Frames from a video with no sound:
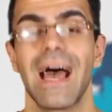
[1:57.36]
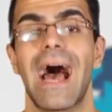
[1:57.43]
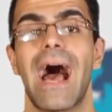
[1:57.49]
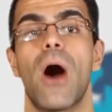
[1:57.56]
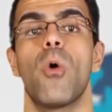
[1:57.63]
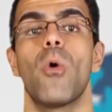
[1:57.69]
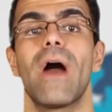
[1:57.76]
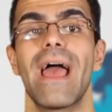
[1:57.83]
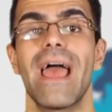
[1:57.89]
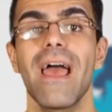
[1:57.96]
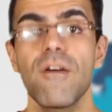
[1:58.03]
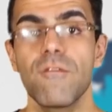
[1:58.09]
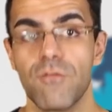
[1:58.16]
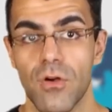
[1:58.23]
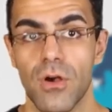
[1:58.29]

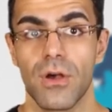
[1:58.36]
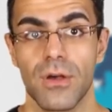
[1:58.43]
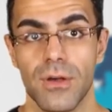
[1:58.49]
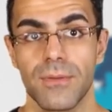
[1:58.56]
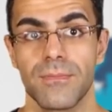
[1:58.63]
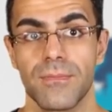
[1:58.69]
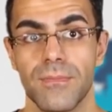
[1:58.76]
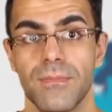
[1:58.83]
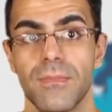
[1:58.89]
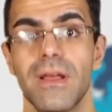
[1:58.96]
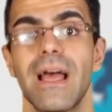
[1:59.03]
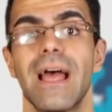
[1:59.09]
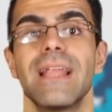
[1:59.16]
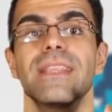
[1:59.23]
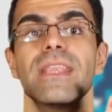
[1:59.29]
However,
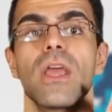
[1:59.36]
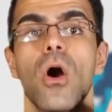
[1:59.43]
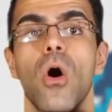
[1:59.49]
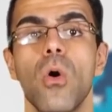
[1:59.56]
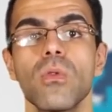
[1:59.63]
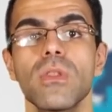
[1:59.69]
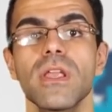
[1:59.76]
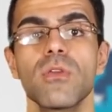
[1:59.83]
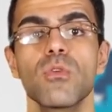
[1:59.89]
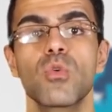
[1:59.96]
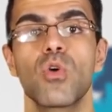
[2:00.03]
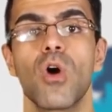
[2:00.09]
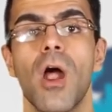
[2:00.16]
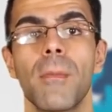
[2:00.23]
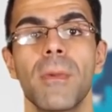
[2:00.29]
the only
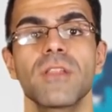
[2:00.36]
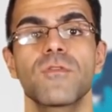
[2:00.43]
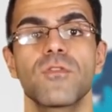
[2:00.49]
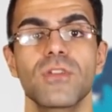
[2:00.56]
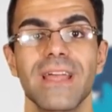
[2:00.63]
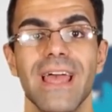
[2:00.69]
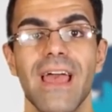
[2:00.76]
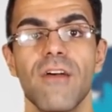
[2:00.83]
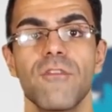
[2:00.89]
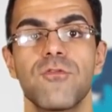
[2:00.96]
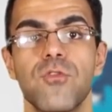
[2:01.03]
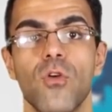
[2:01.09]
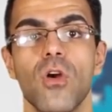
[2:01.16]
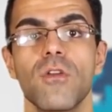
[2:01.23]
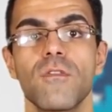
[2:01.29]
requirement for the
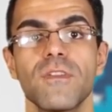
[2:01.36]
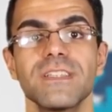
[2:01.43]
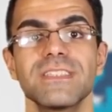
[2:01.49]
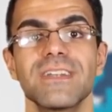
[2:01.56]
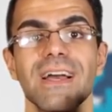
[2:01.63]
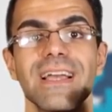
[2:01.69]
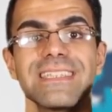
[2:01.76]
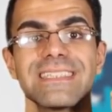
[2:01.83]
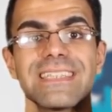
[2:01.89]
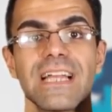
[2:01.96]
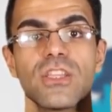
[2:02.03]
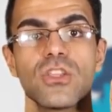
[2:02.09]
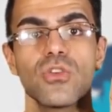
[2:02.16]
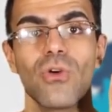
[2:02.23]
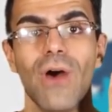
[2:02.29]
F4 visa is
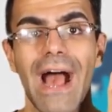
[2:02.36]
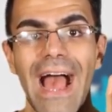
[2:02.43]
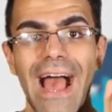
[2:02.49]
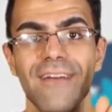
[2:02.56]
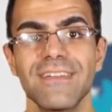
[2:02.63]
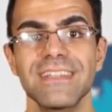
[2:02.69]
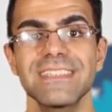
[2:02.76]
that you have